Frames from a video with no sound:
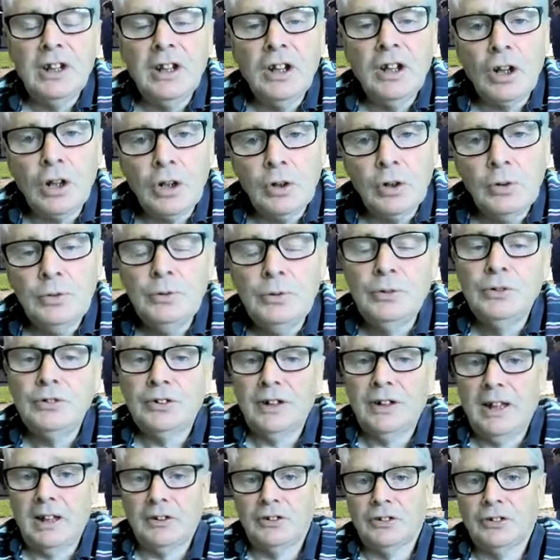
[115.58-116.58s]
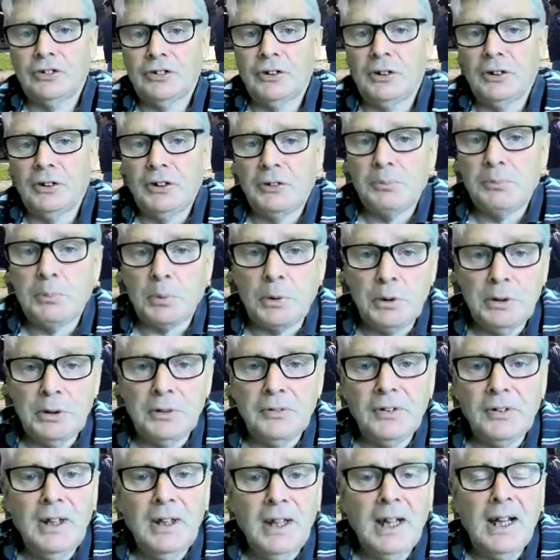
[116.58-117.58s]
includes the exercise
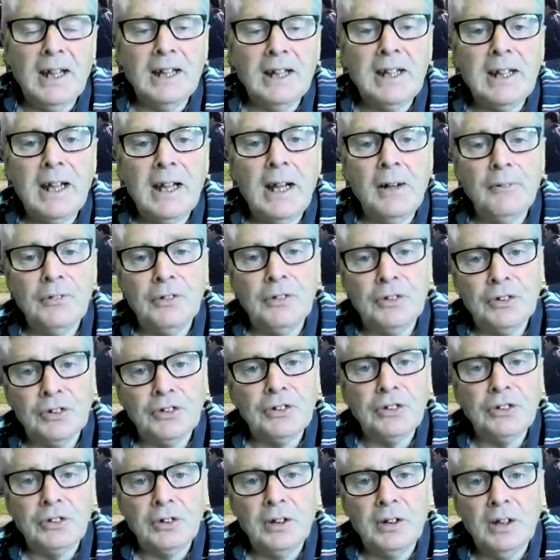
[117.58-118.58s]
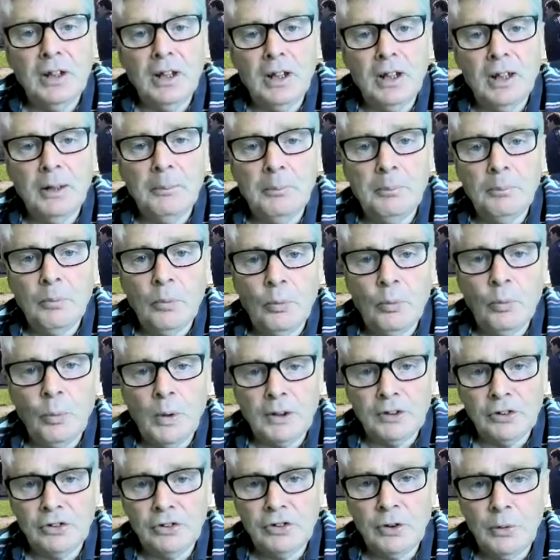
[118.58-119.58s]
brief and covers
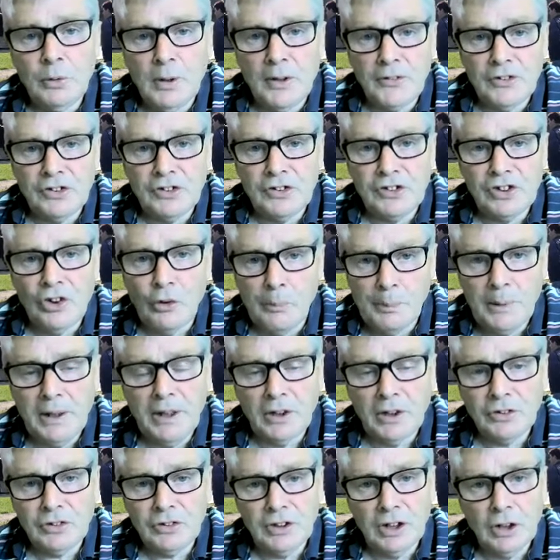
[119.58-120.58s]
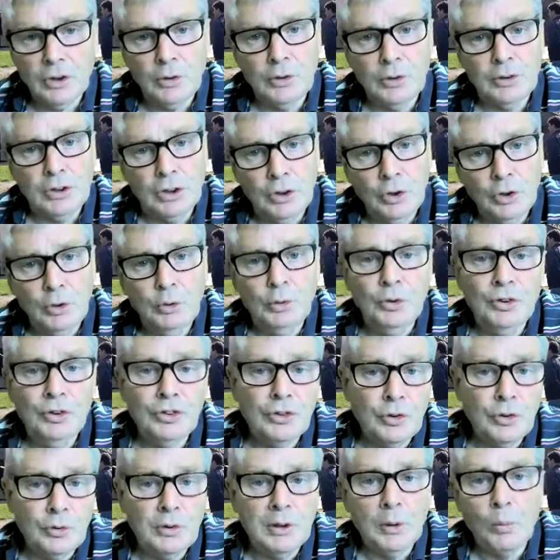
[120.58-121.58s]
one or two other topics, including
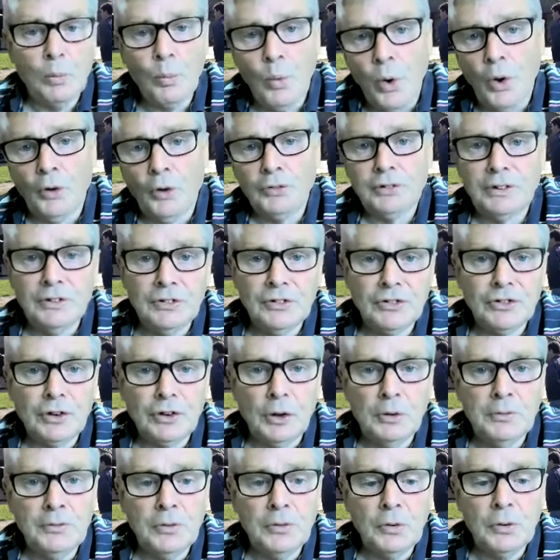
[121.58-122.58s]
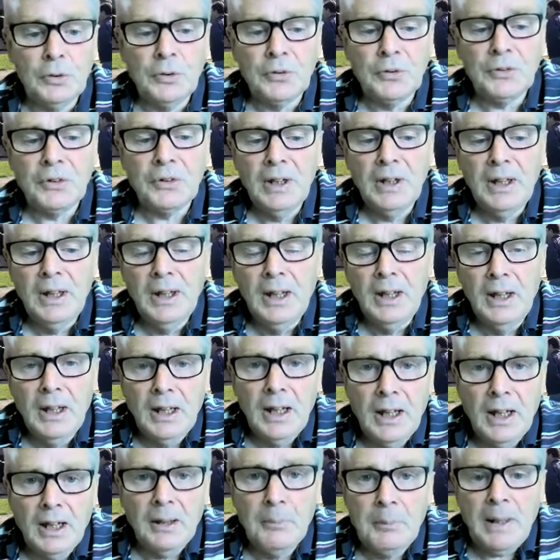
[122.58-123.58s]
who's doing what and so forth.
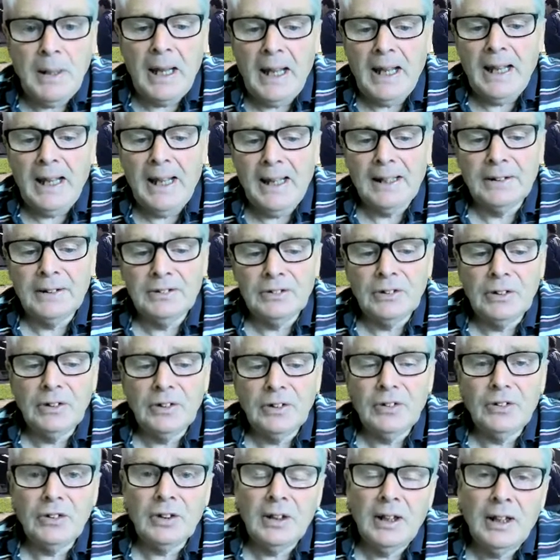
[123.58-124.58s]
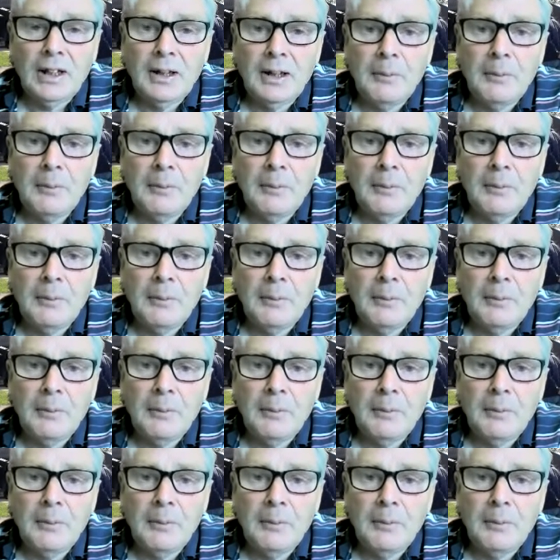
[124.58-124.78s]
Then